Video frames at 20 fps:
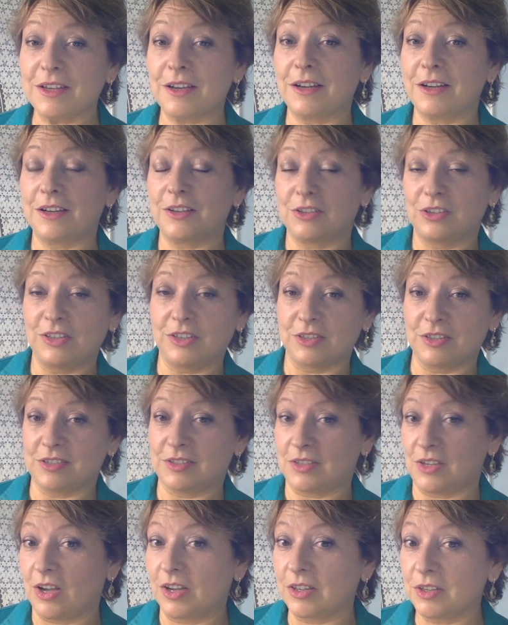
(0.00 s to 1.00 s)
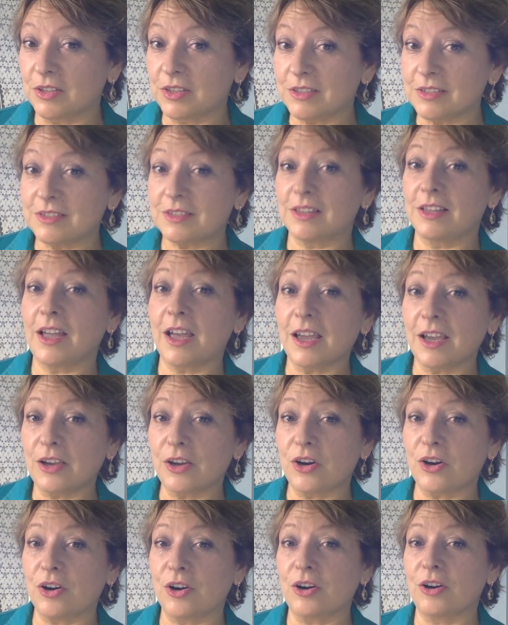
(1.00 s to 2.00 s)
There's others like
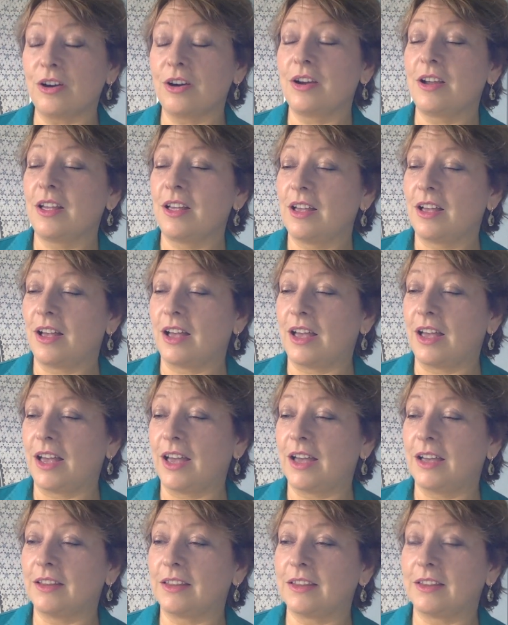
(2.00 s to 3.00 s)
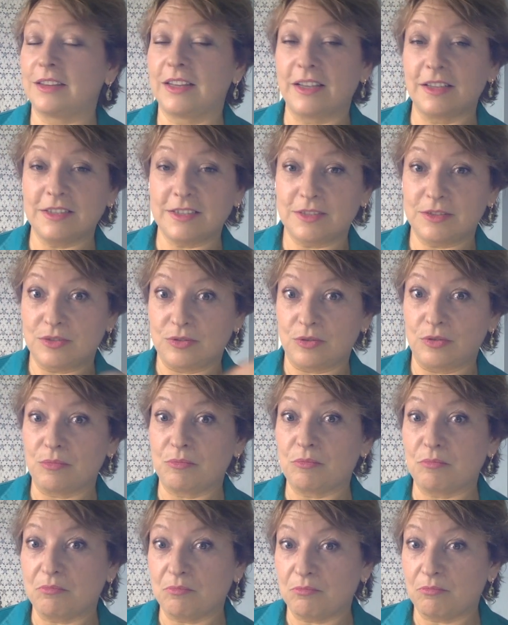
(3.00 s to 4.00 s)
her, and that's
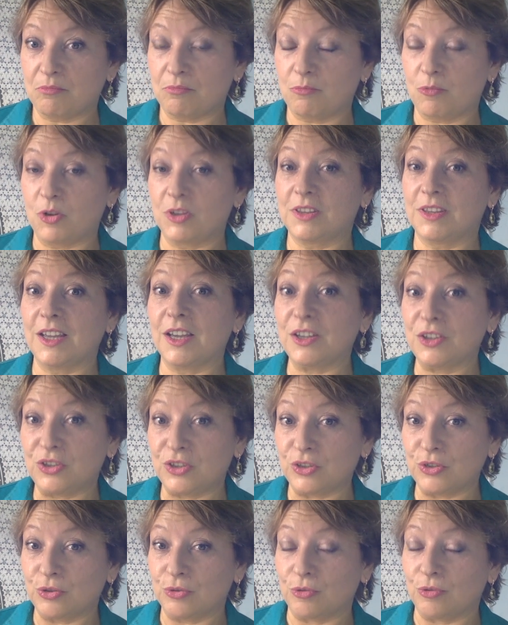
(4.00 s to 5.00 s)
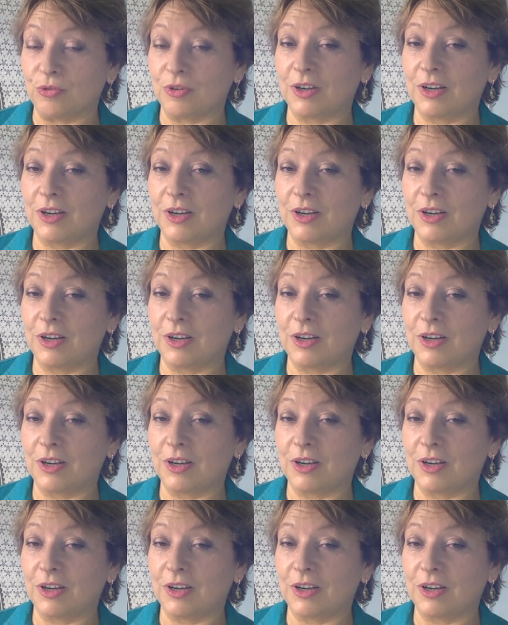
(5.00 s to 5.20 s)
what they do.